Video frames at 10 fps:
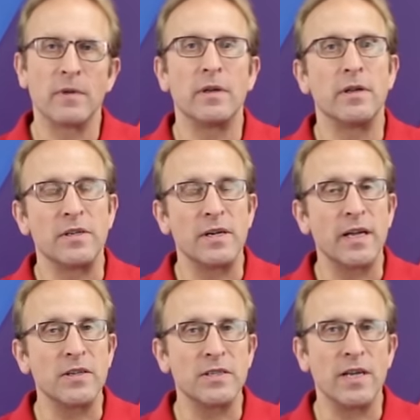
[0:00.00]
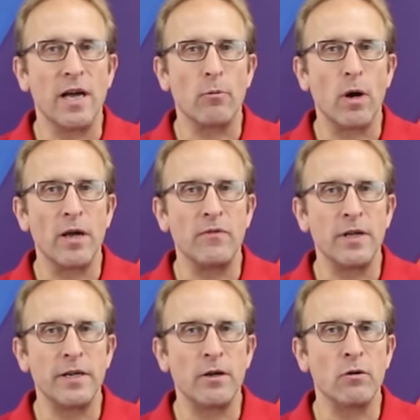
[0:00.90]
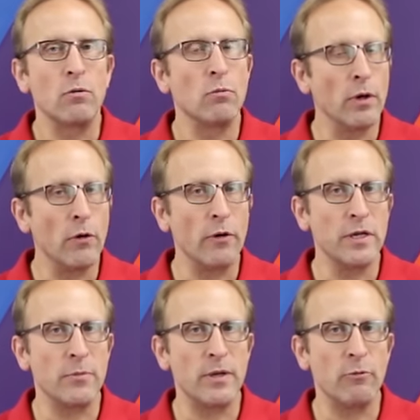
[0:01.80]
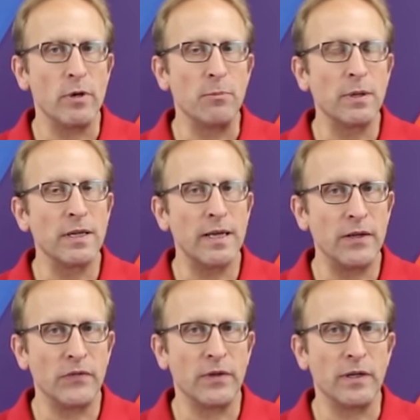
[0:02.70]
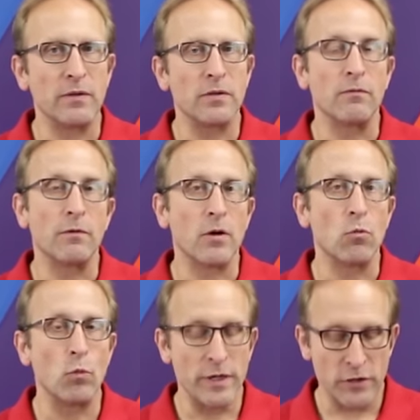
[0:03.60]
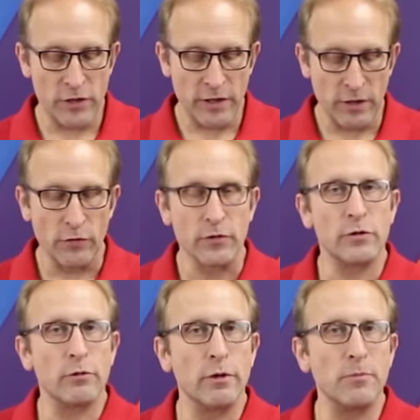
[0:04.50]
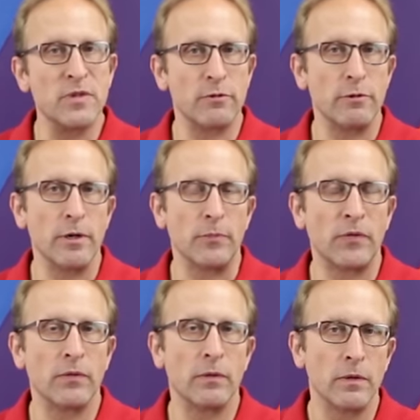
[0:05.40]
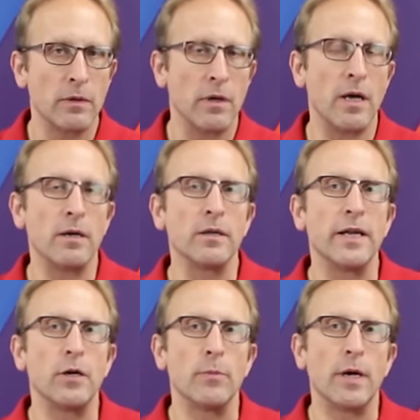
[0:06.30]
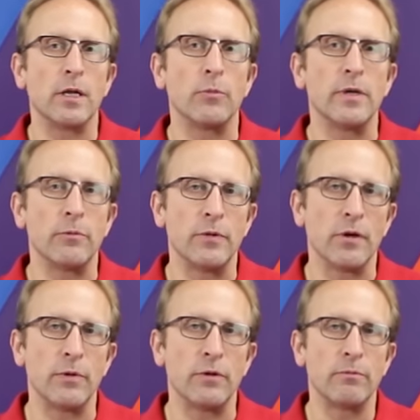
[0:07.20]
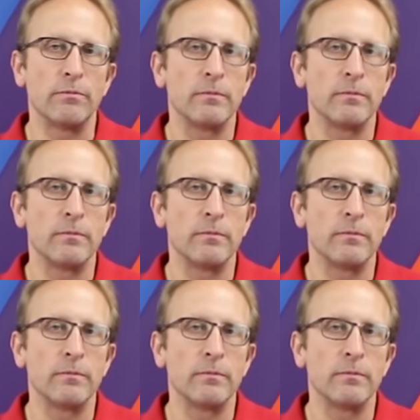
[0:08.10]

In today's DIY video, we're going to be replacing the front windshield trim strips on a later model BMW.